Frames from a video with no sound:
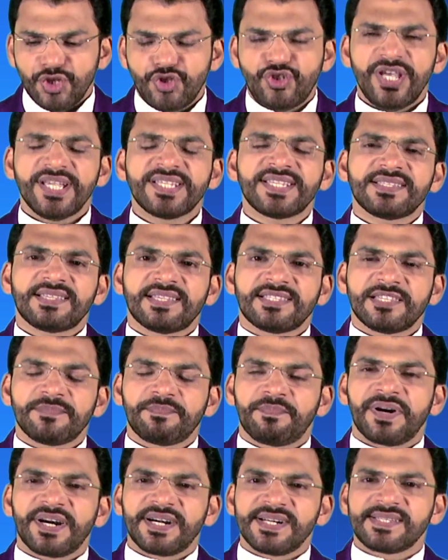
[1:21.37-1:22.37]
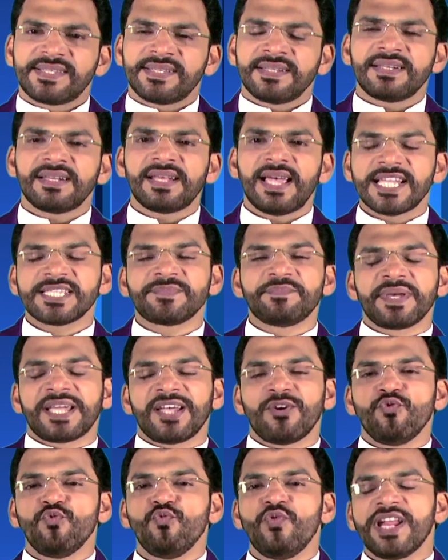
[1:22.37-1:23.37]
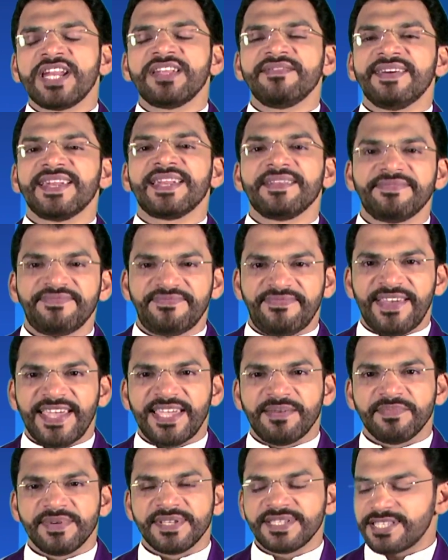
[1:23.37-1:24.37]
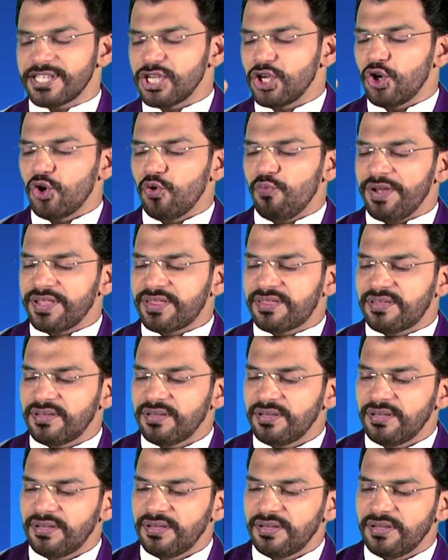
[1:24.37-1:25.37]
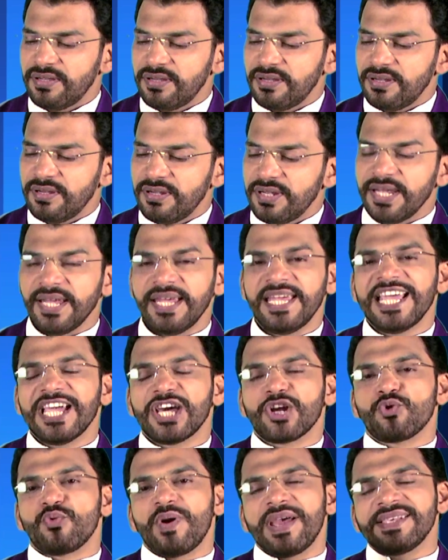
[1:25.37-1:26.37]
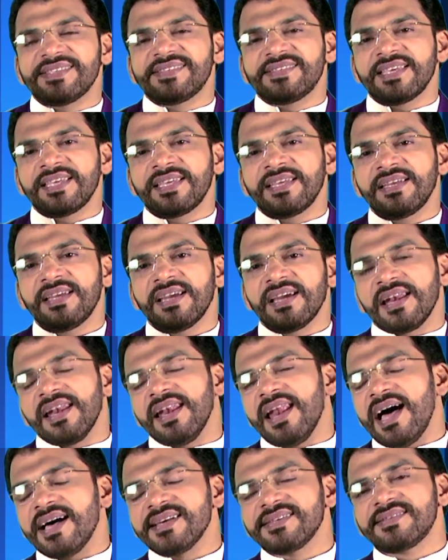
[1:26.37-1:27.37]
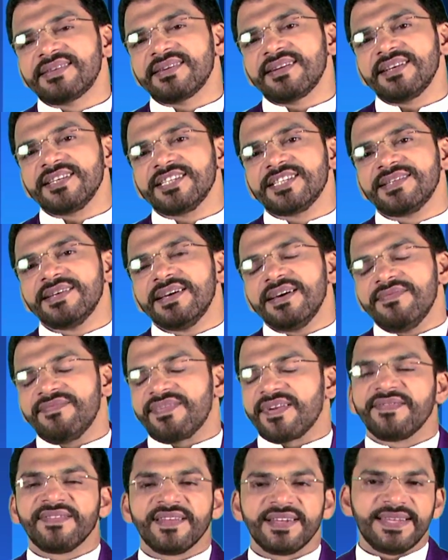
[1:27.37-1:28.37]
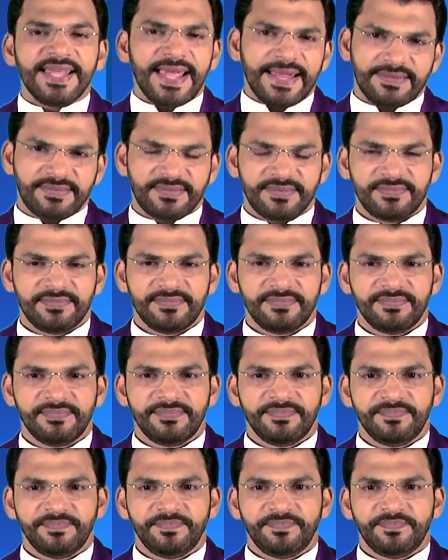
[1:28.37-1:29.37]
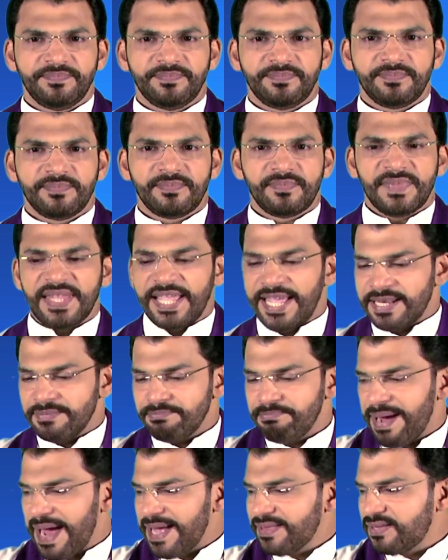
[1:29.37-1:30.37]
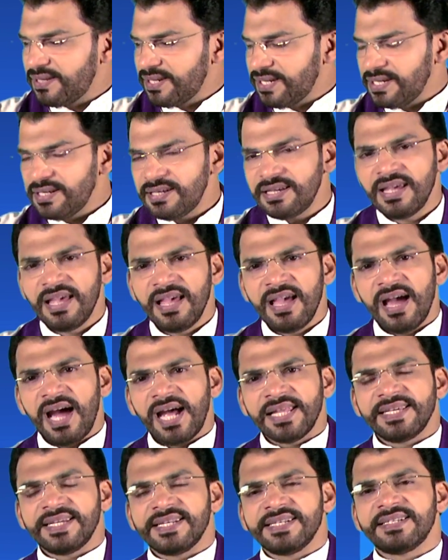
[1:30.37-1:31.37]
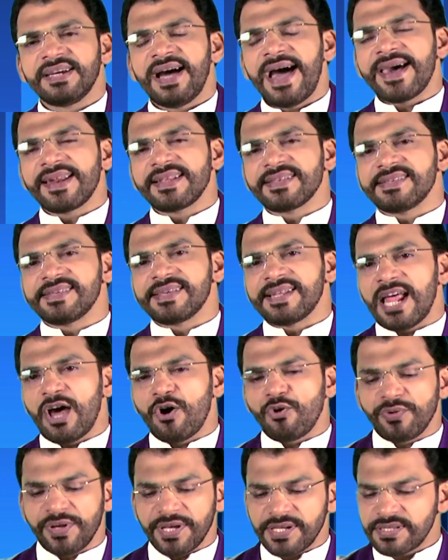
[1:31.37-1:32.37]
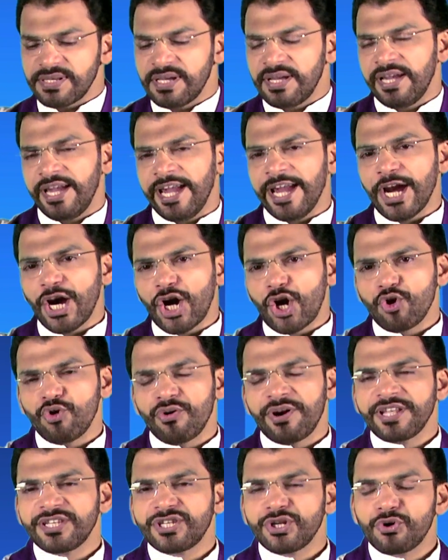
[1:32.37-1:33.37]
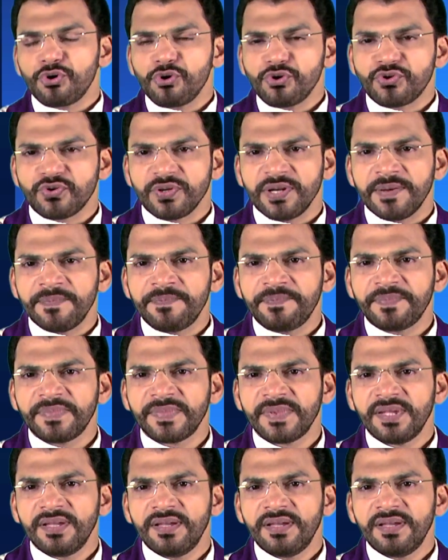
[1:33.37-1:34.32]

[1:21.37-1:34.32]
Jesus as a person has become very, very famous with he raising Lazarus from the dead. In Bethany and the entire surroundings, including Jerusalem,